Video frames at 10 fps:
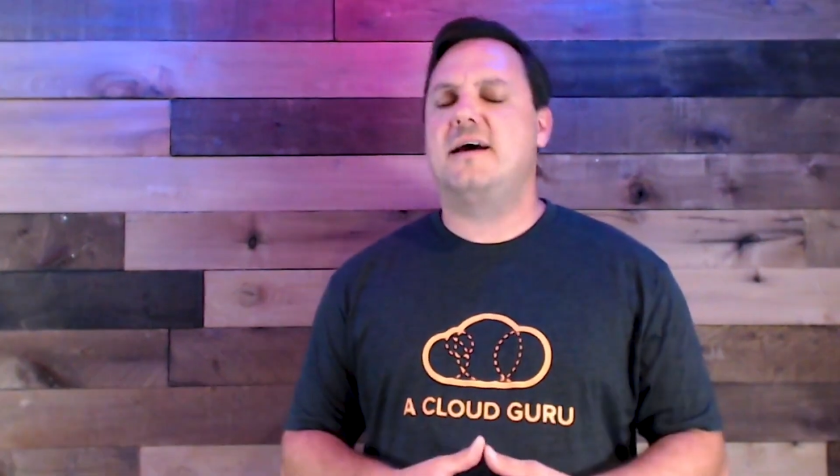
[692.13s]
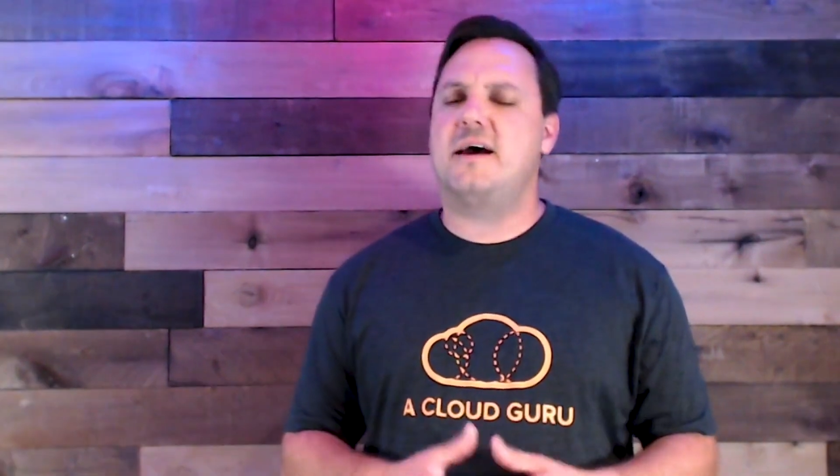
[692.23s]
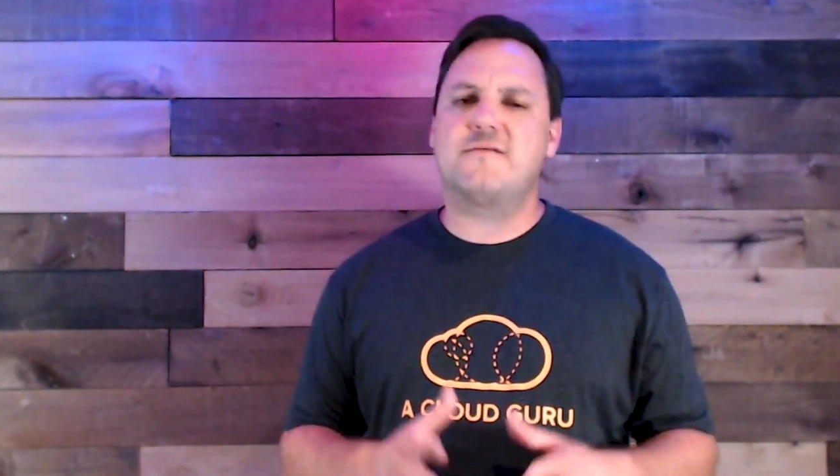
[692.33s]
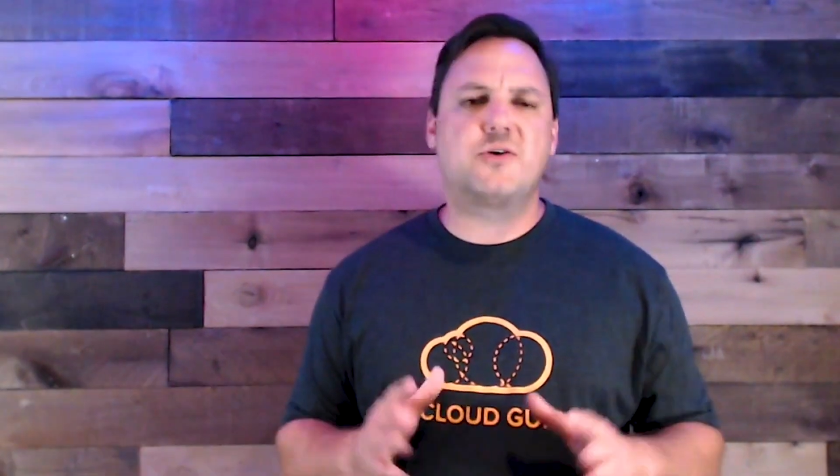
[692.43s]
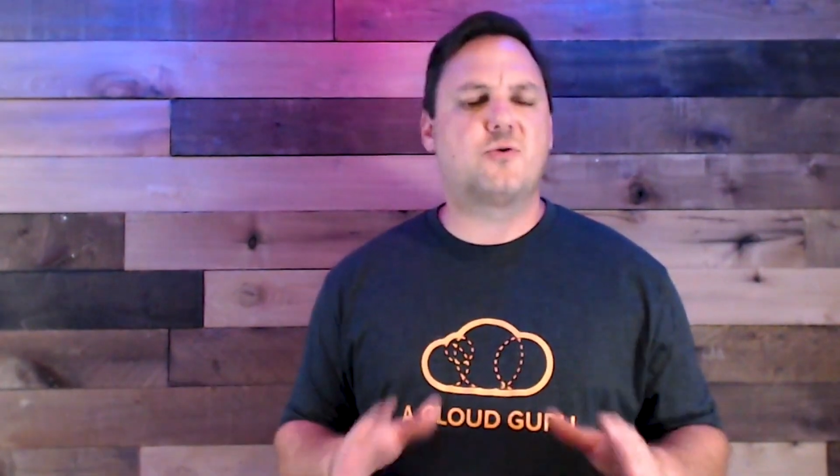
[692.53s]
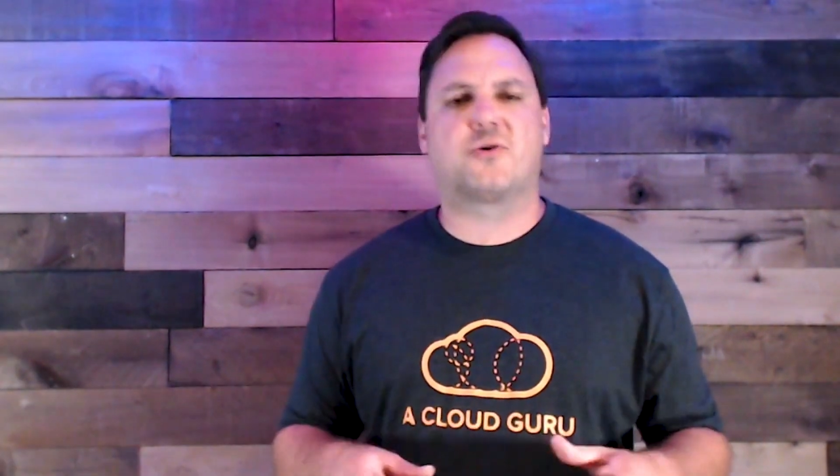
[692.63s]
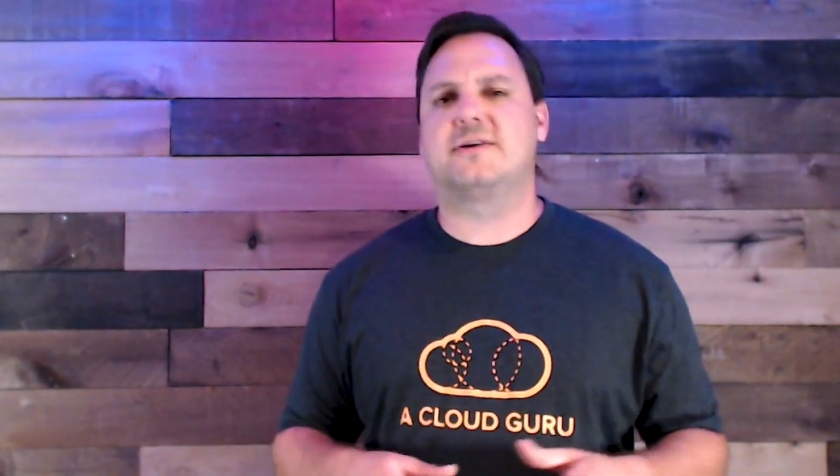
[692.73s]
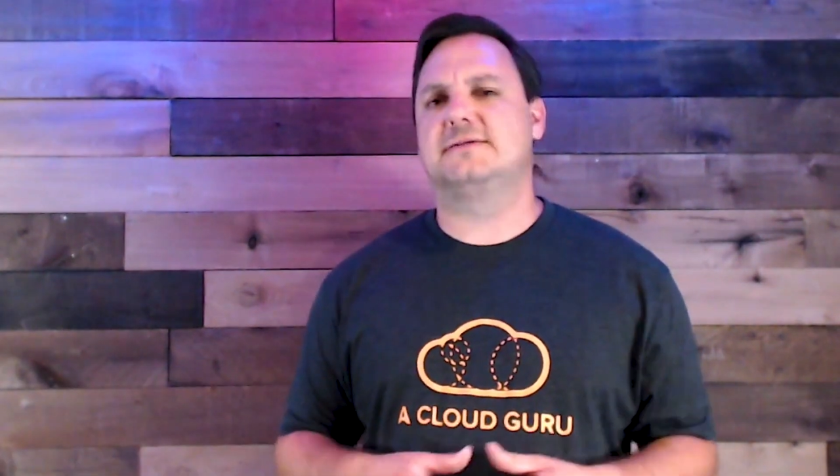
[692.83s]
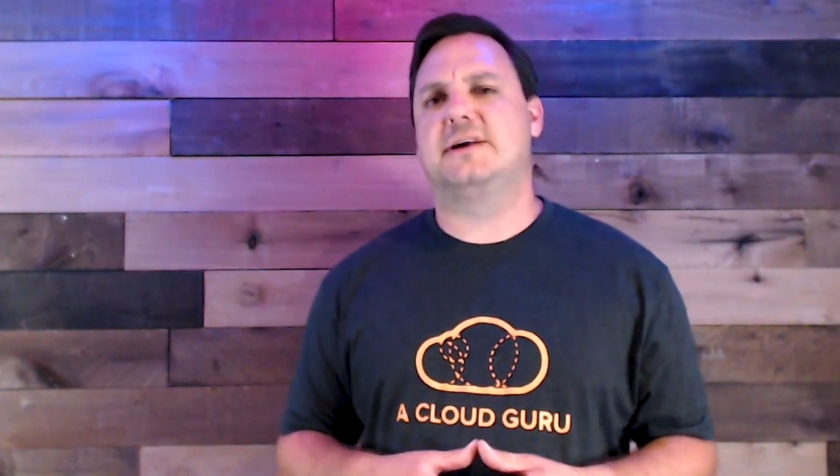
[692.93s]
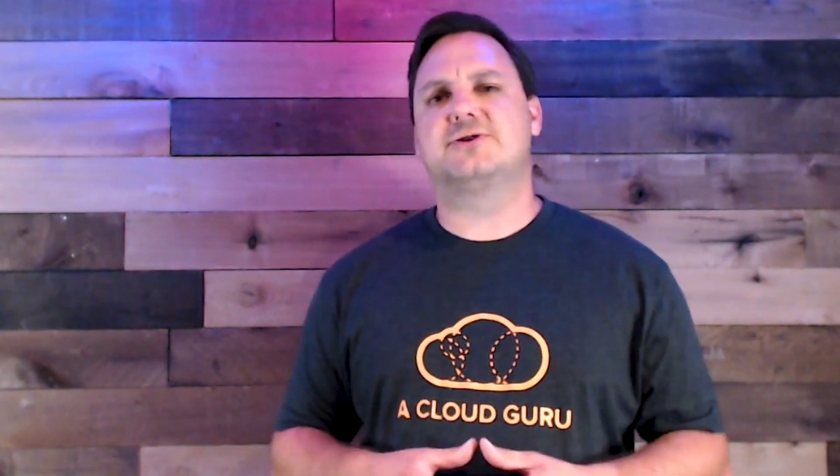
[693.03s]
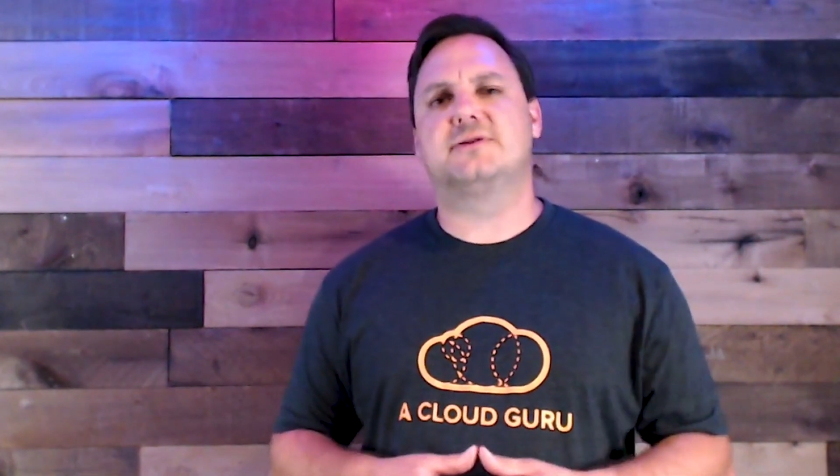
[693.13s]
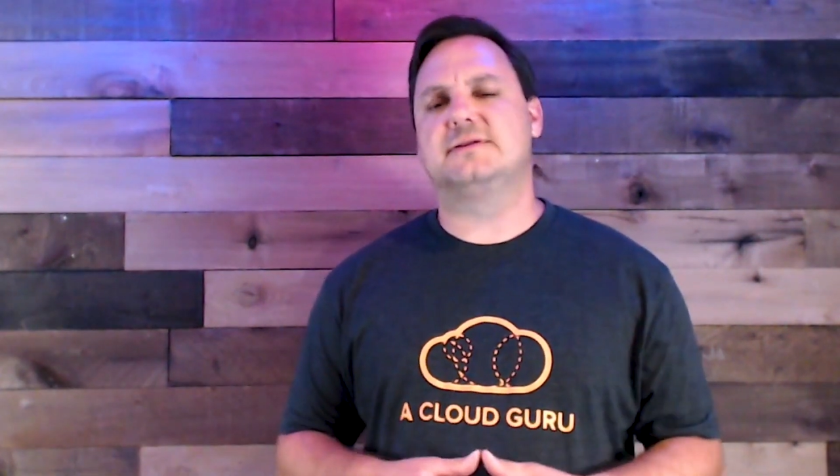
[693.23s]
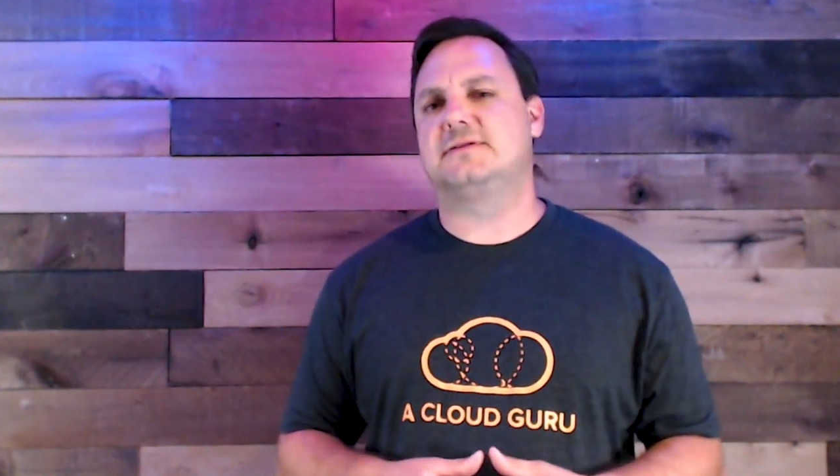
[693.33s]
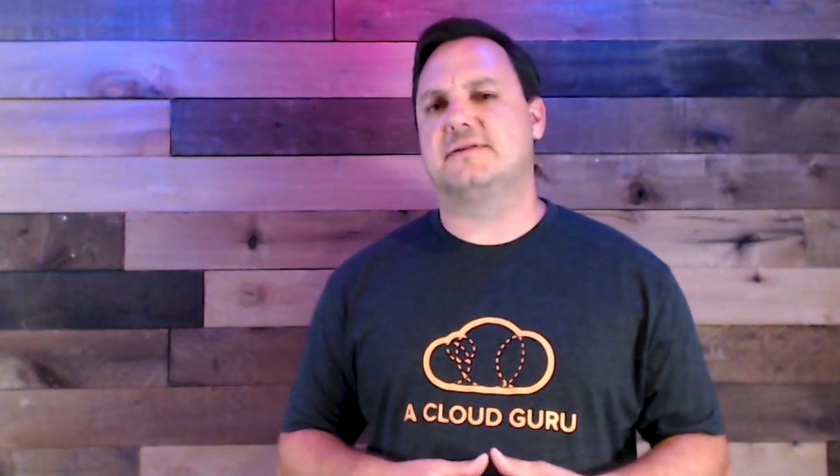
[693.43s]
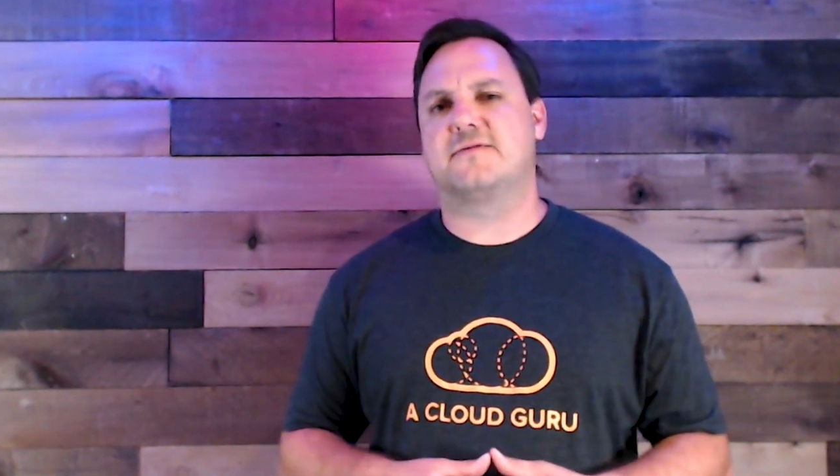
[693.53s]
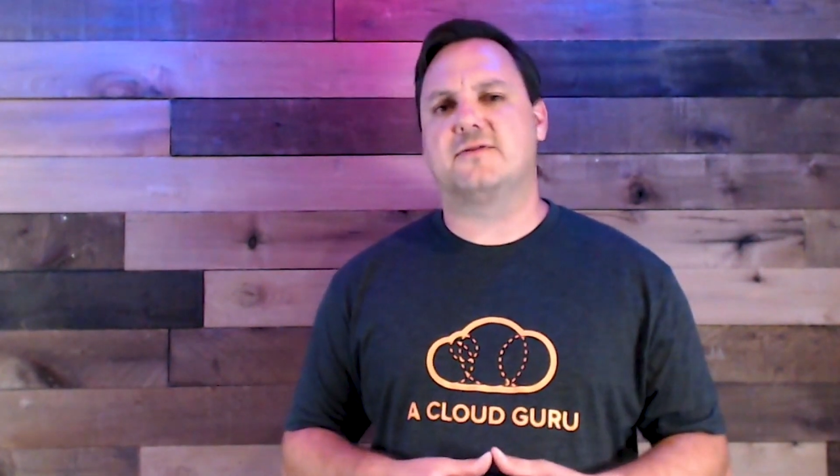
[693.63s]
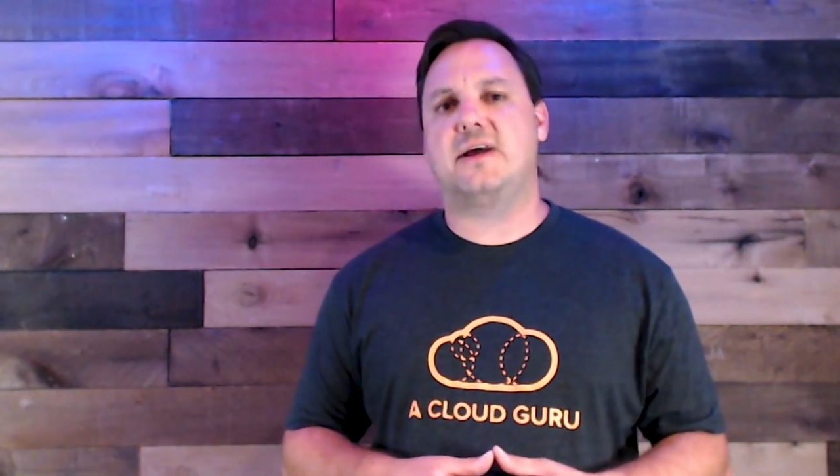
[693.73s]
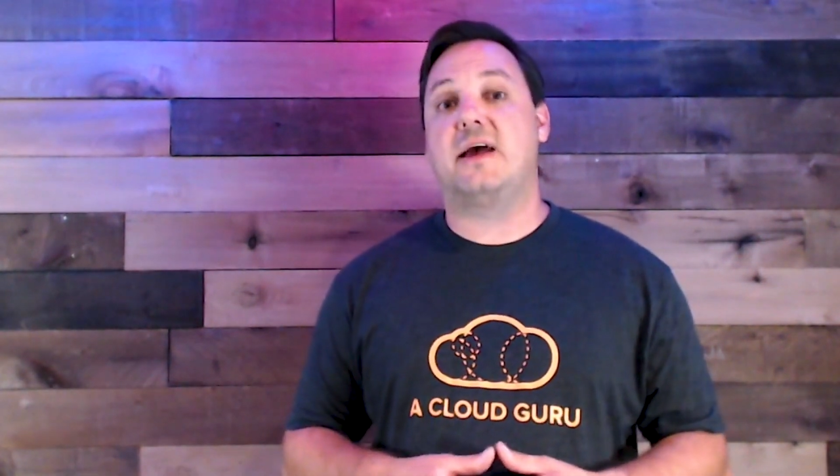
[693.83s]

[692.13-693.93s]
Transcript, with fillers: Every organization is different,